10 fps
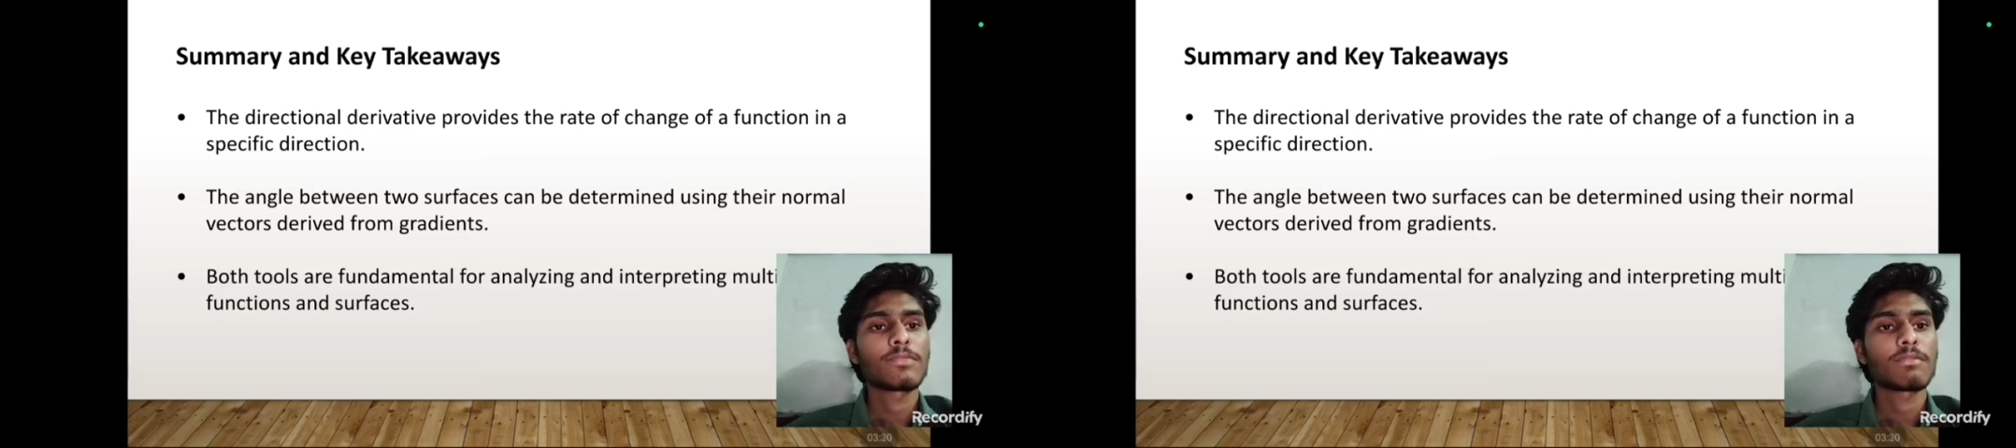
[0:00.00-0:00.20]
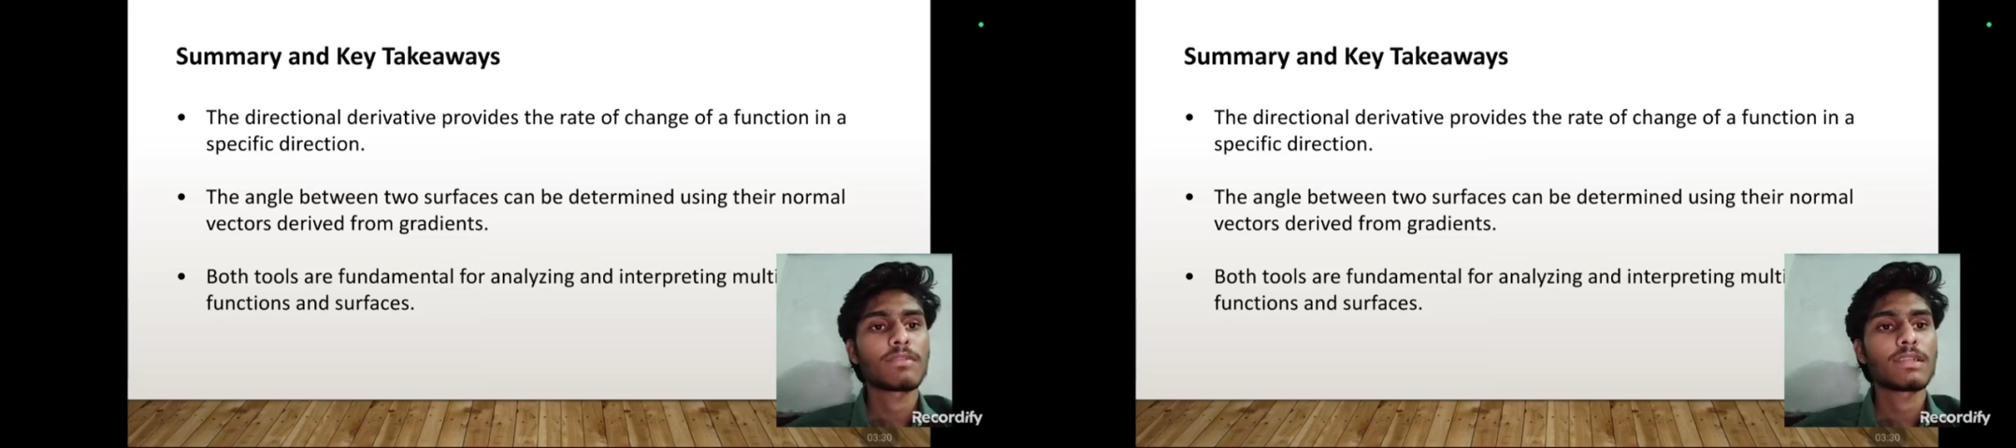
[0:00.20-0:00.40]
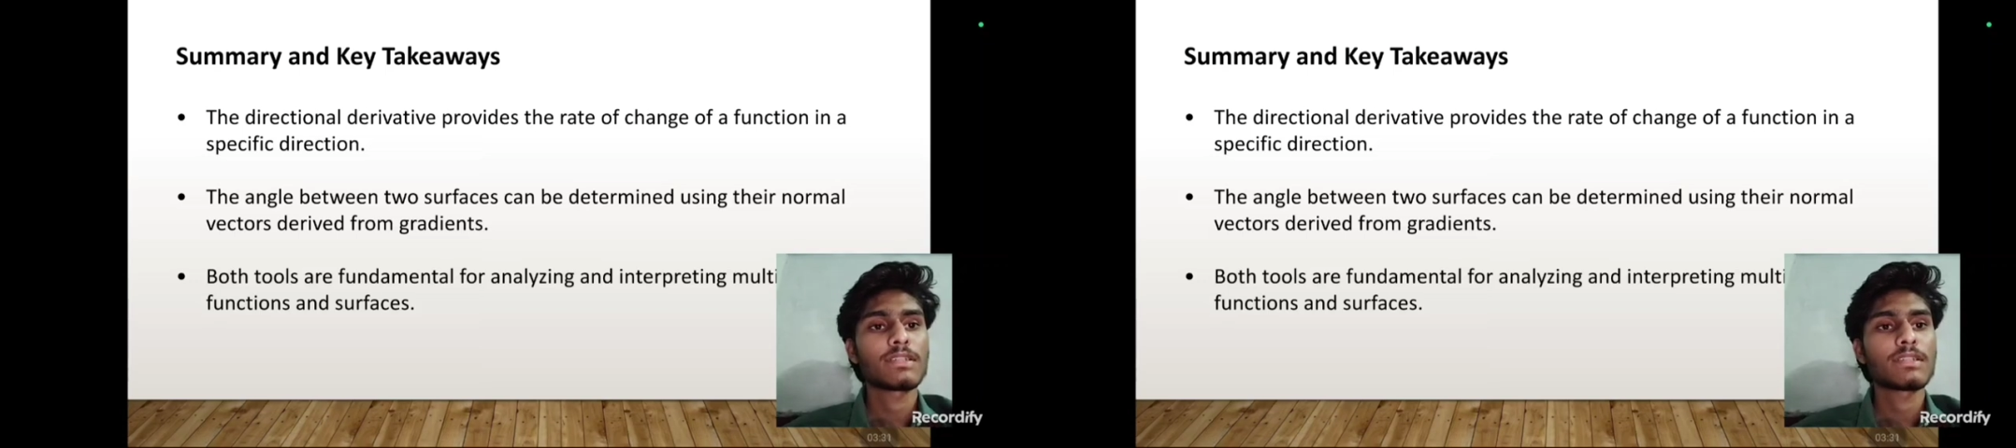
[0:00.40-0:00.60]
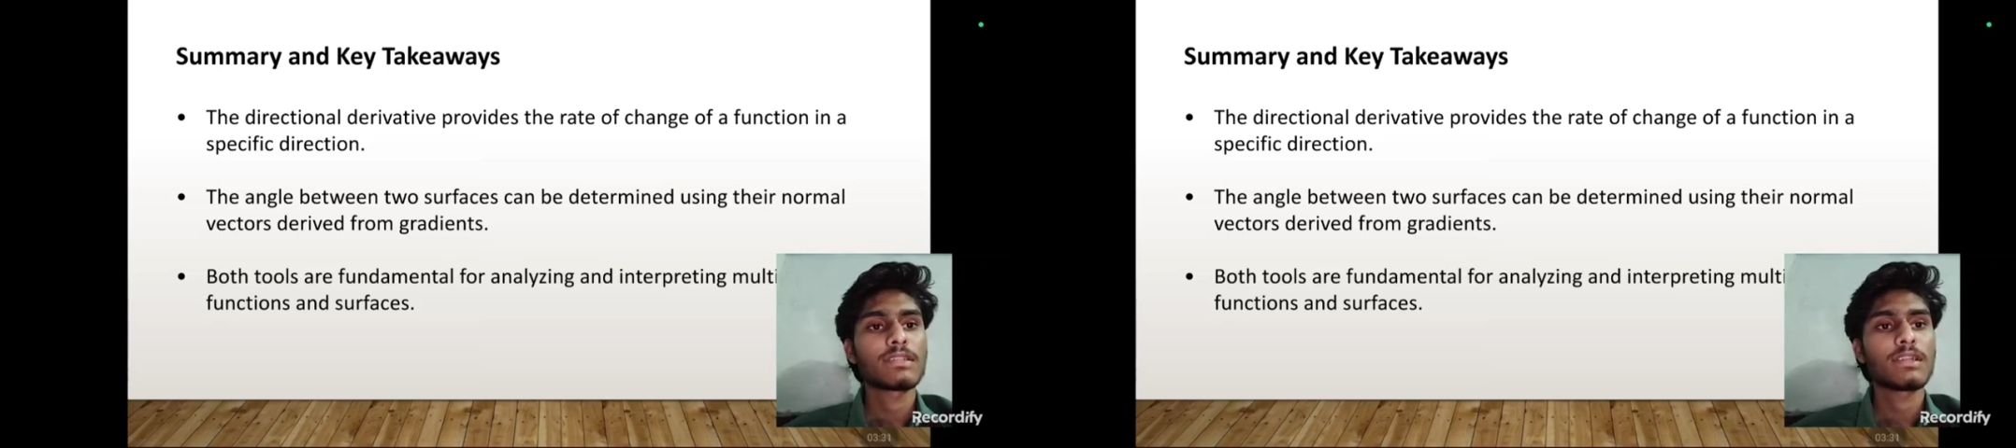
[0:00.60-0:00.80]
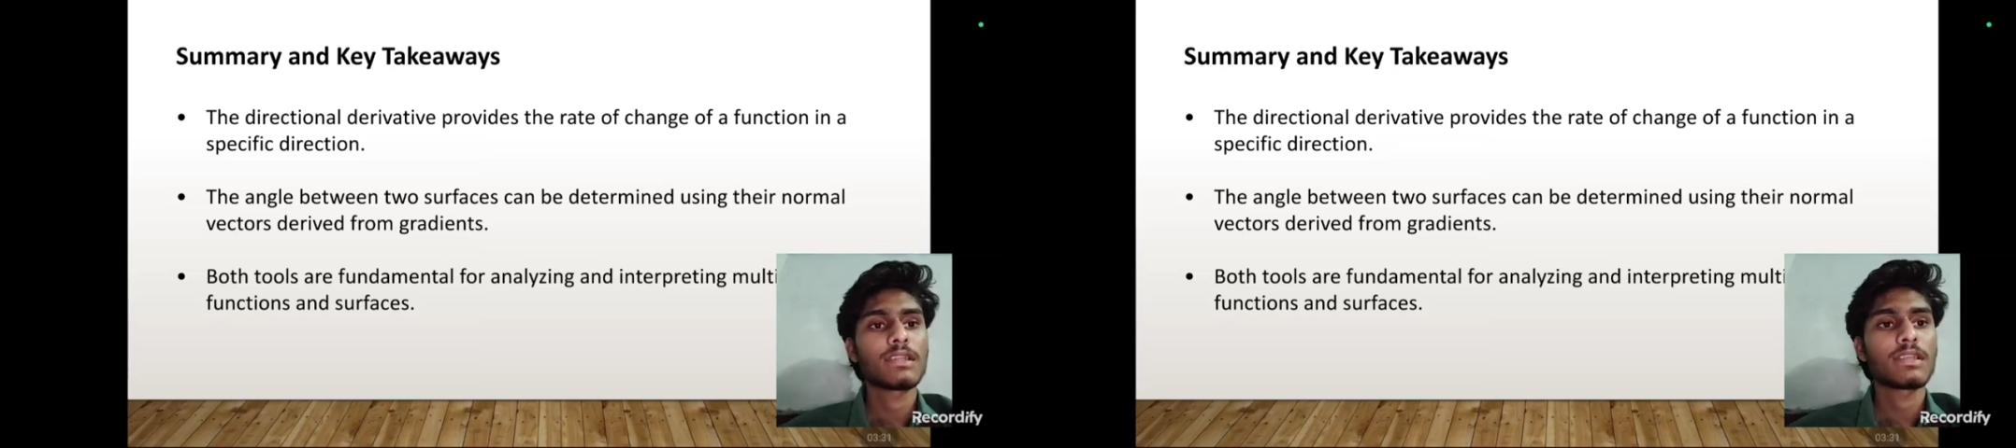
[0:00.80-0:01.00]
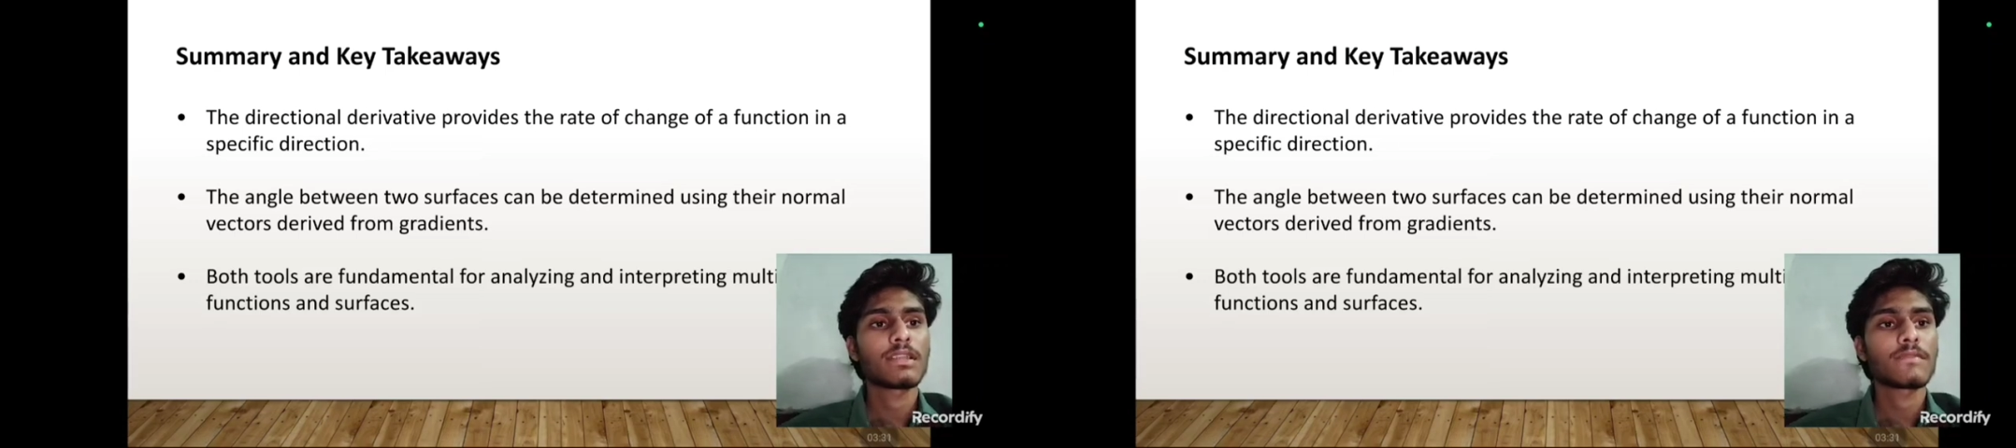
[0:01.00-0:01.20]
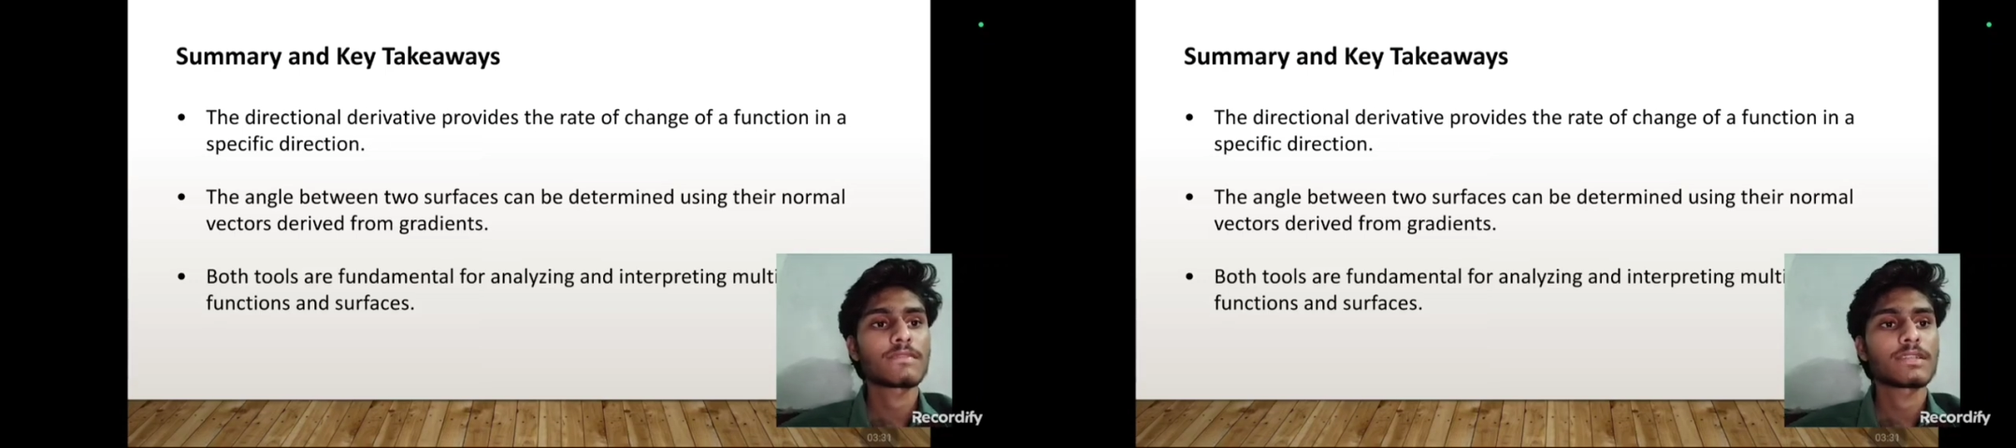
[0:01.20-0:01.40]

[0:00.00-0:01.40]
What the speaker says: provides the rate of